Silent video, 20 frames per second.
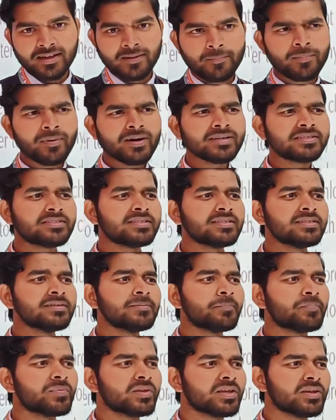But
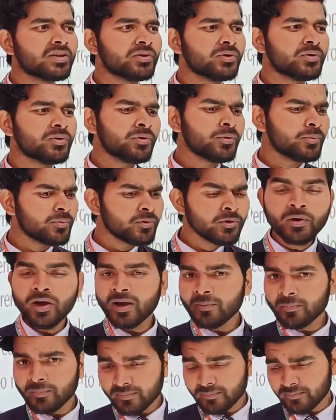you
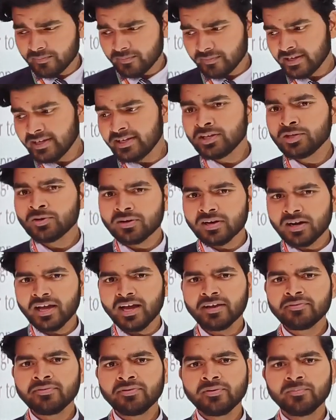have in your
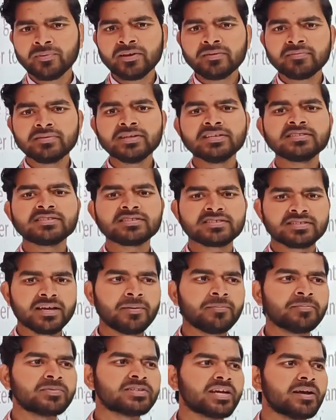life maybe
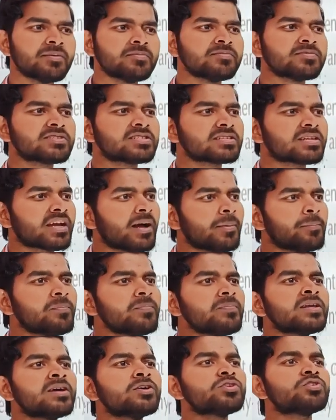sometimes
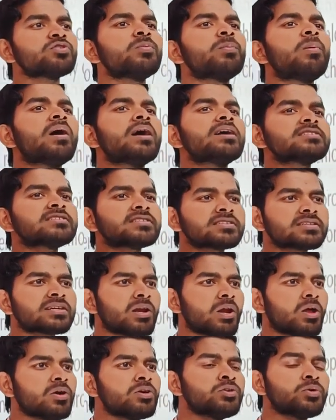come to wash
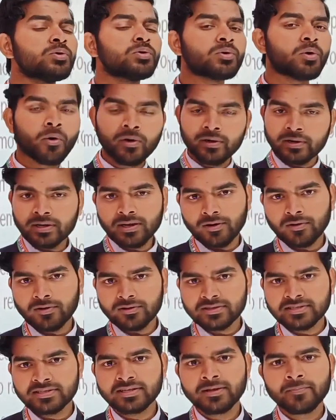your own
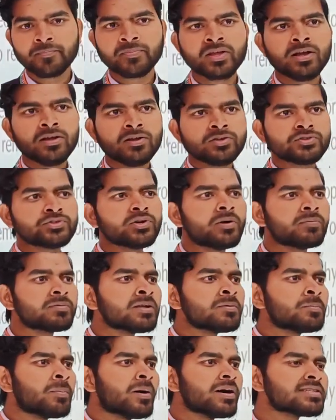clothes. So
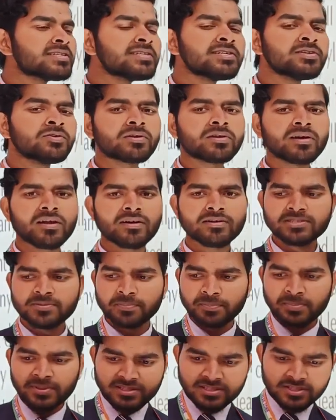after washing your clothes
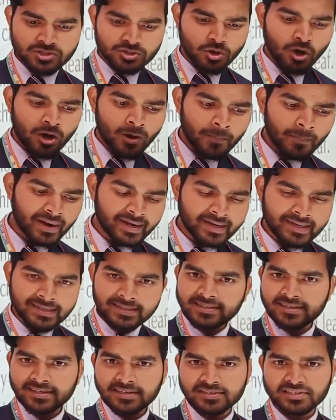with soap and
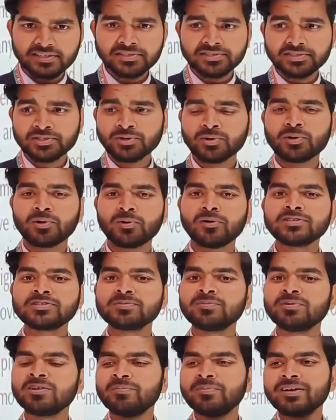detergents, your
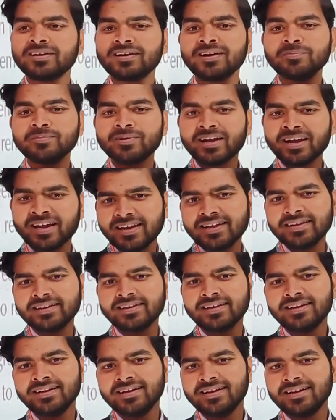clothes will become
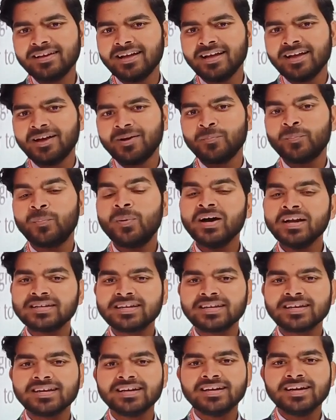clean.
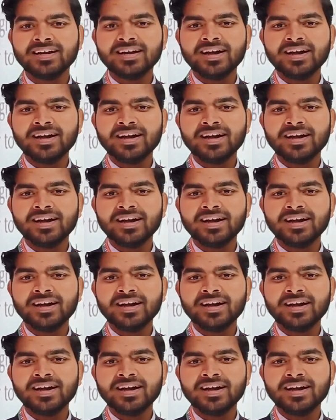But